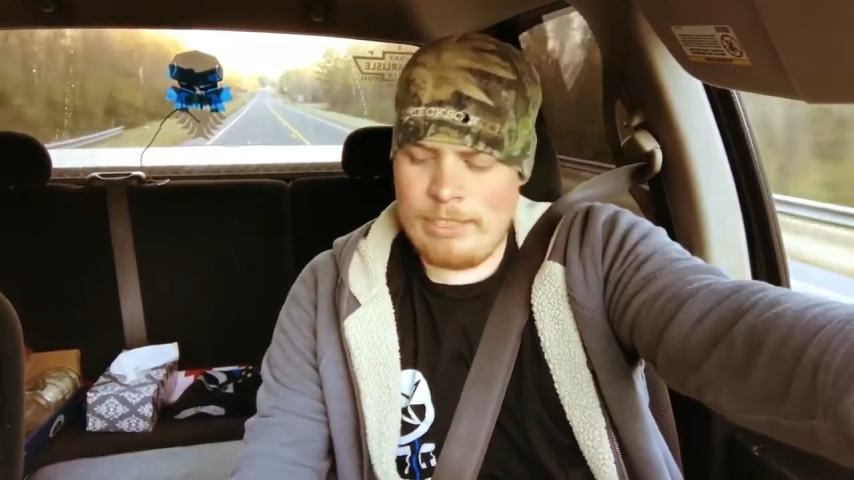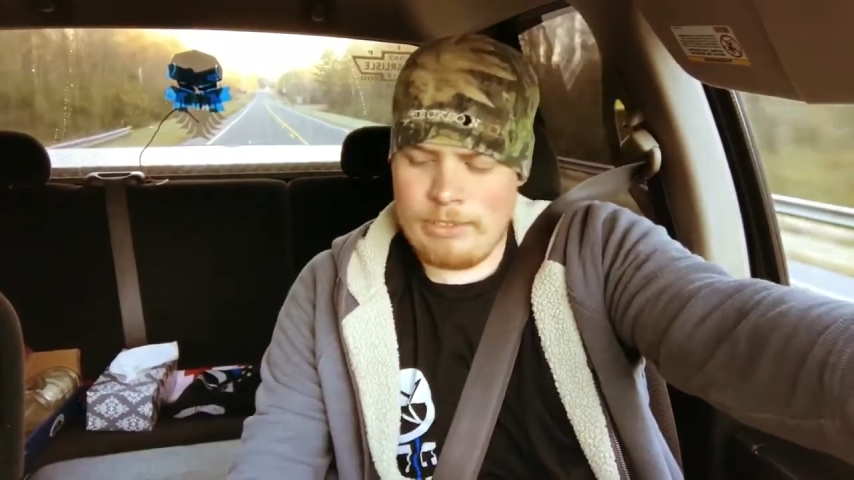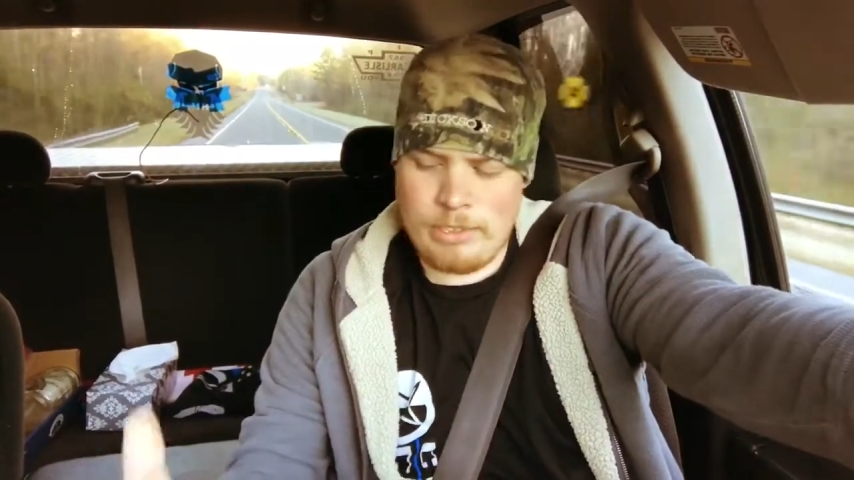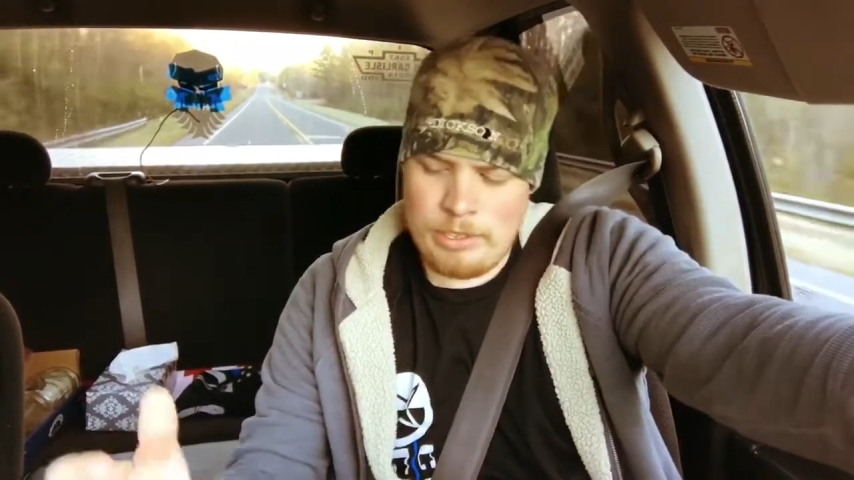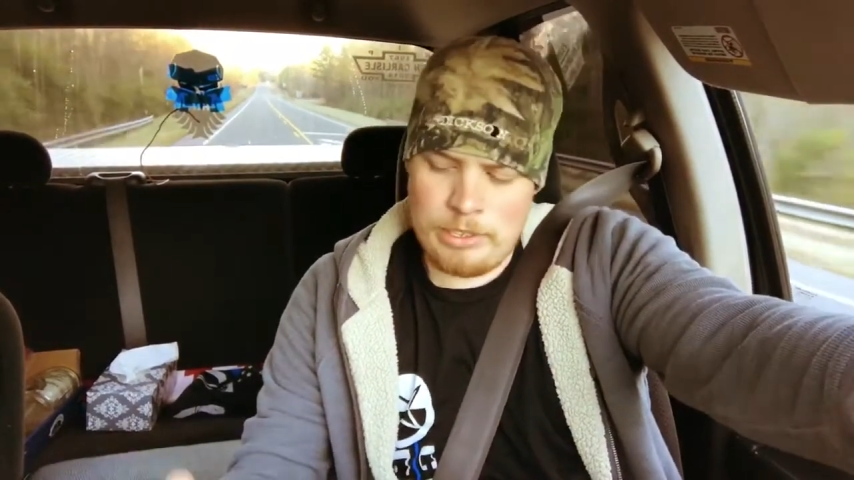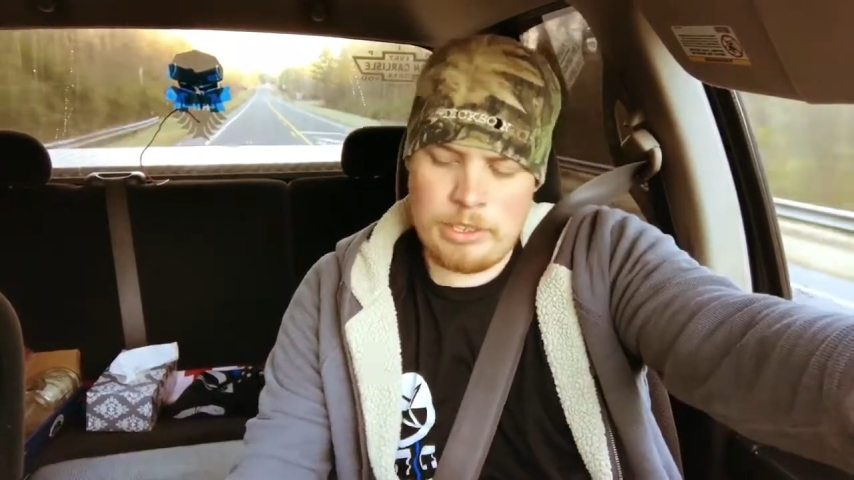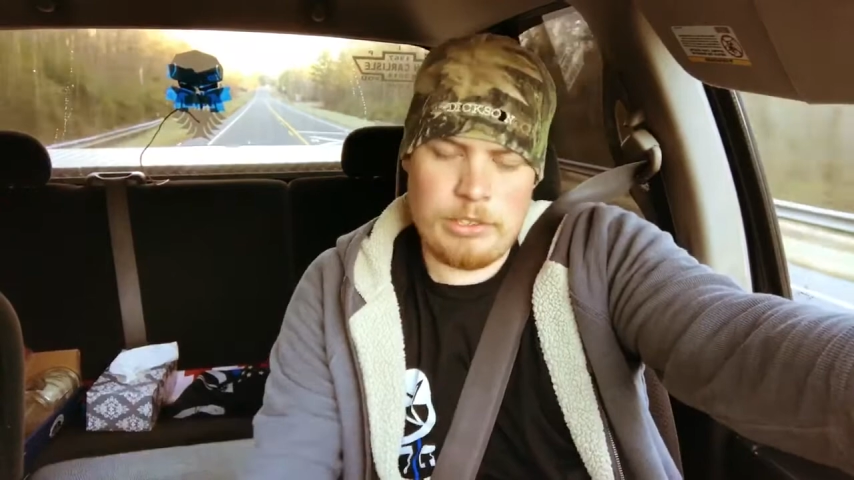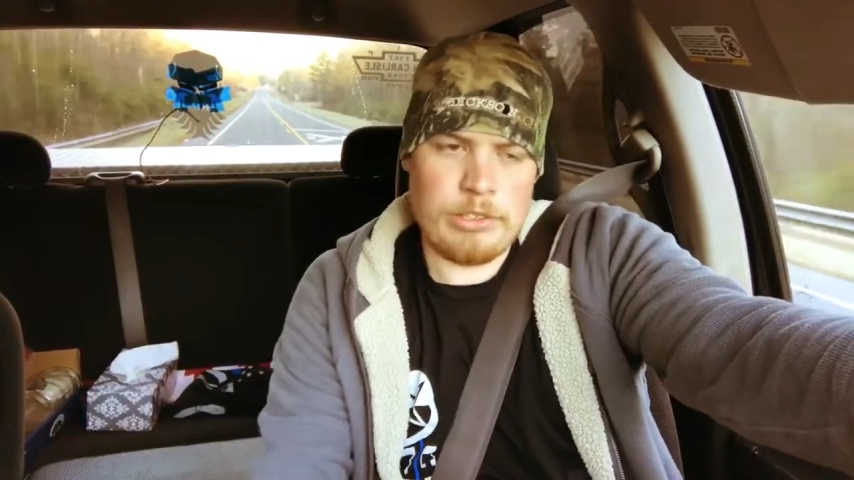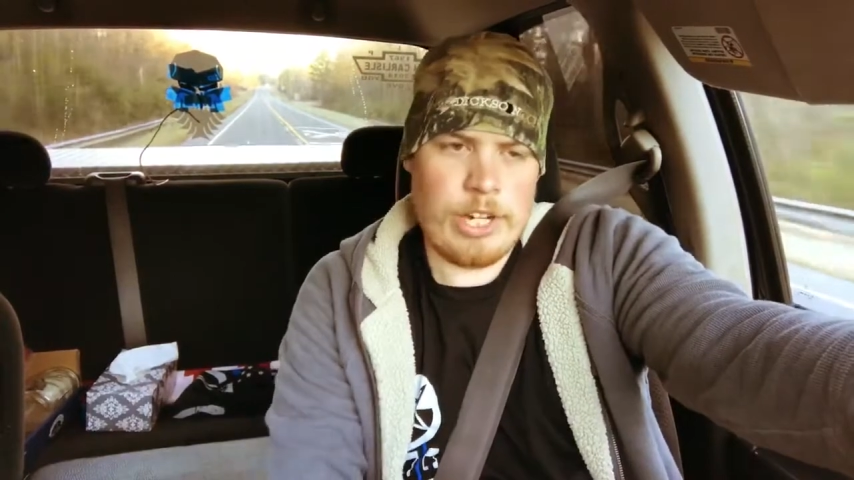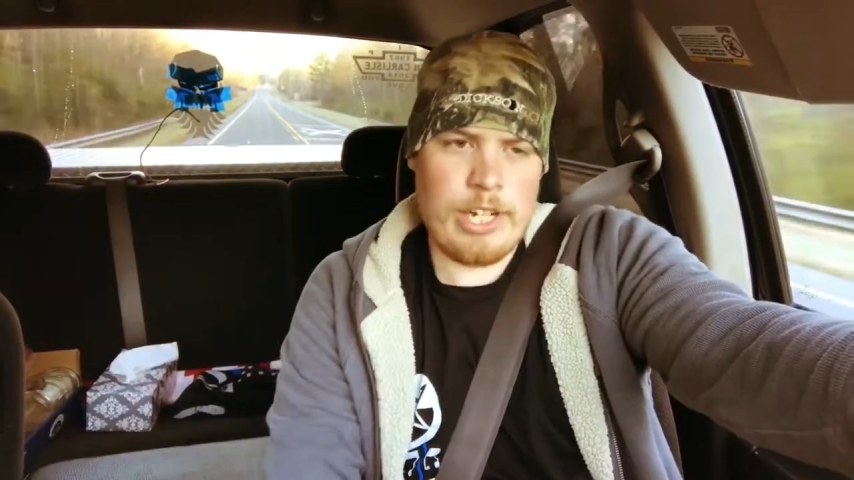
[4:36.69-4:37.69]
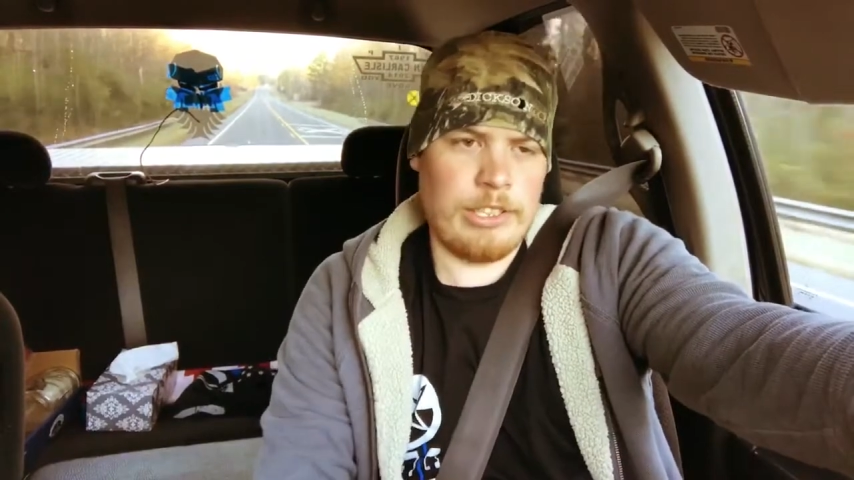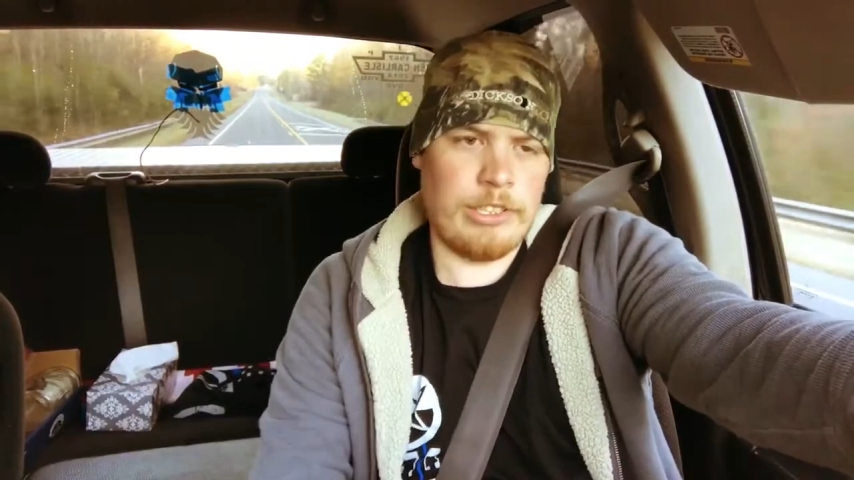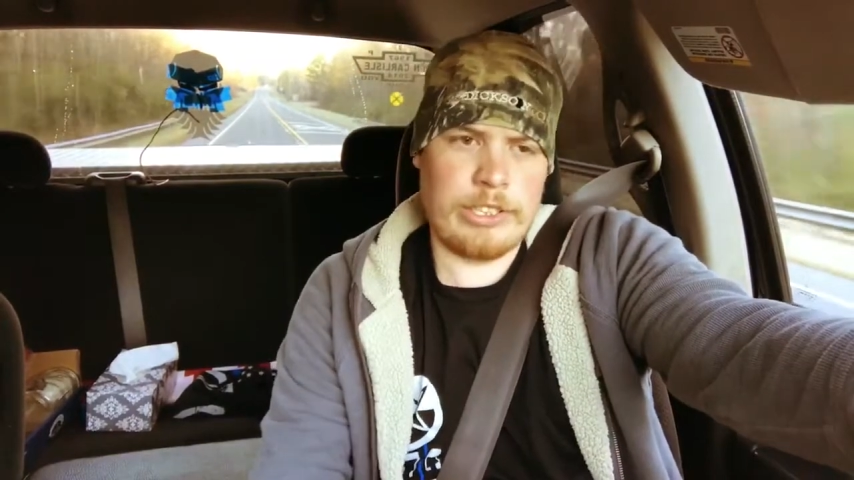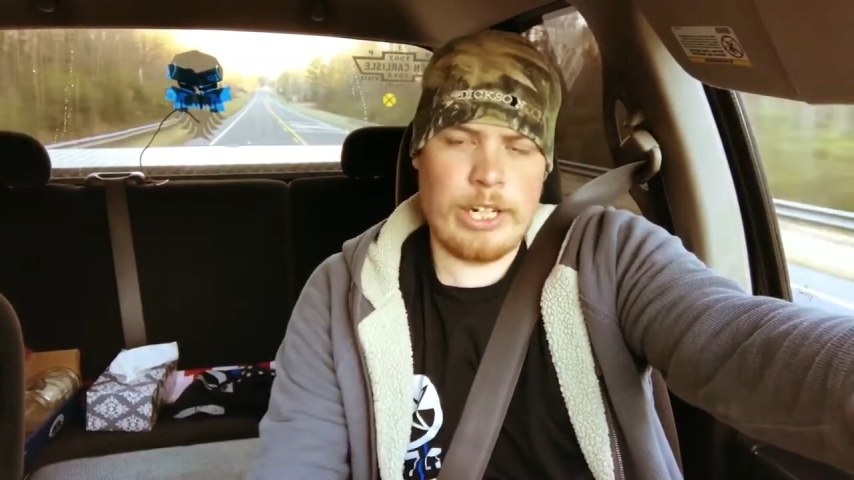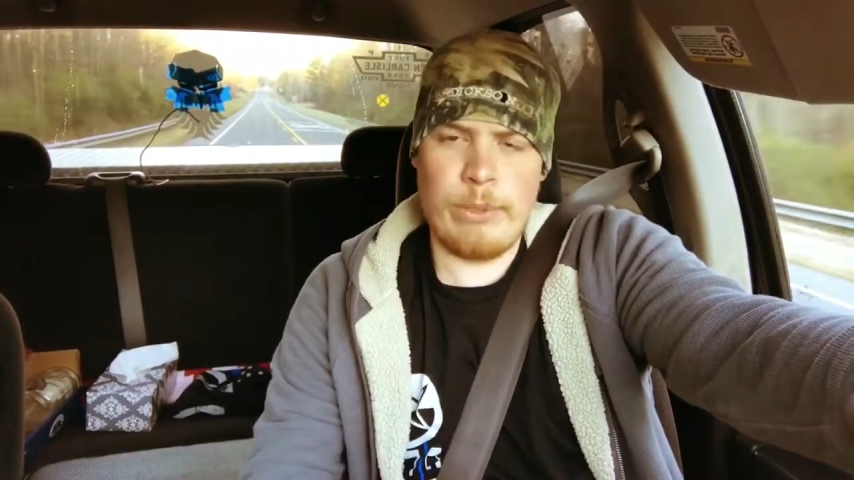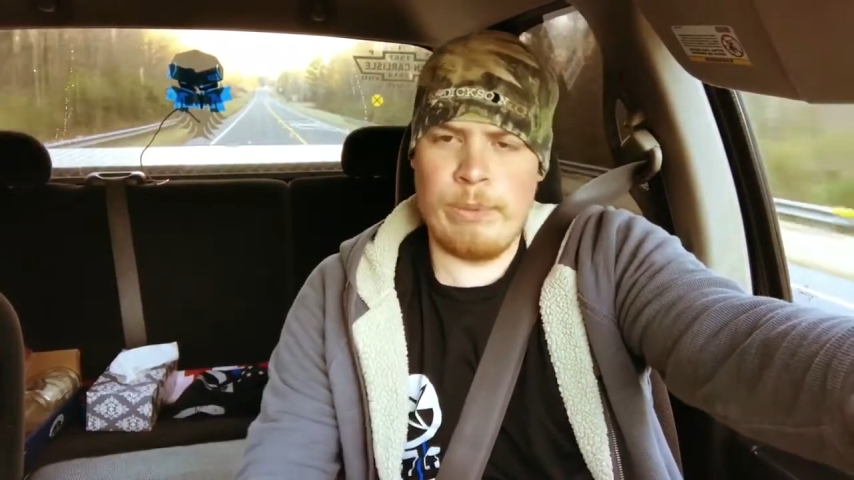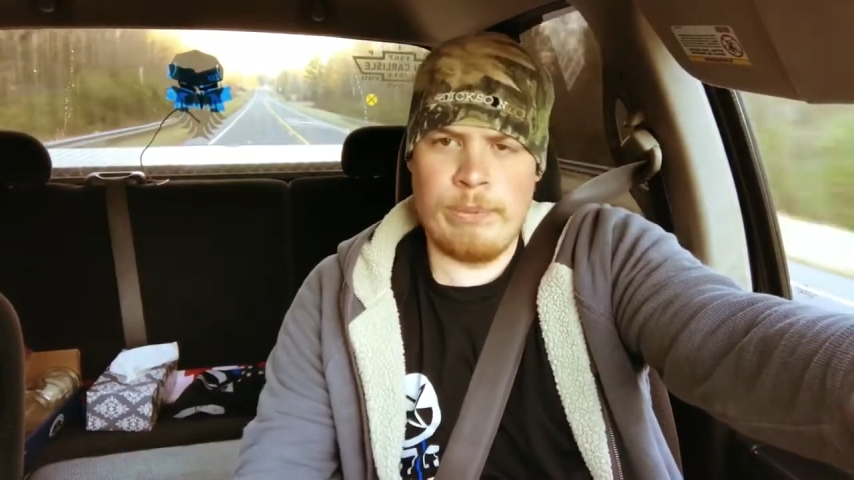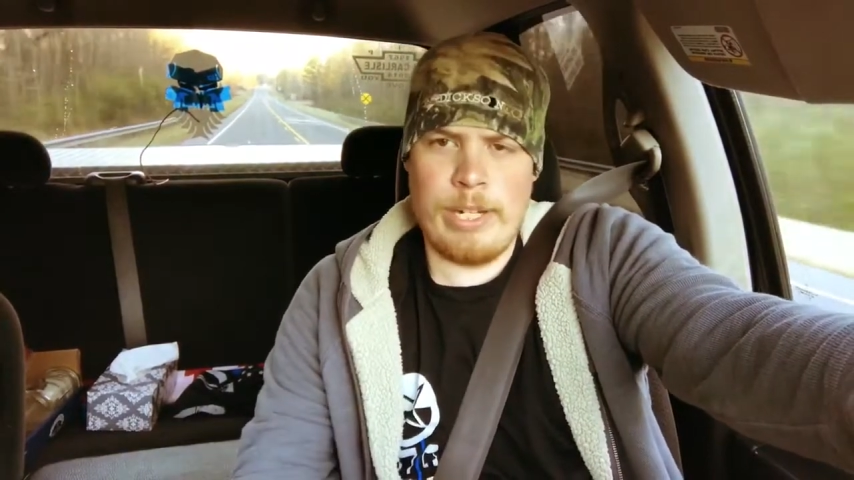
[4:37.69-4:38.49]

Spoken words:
and drink just go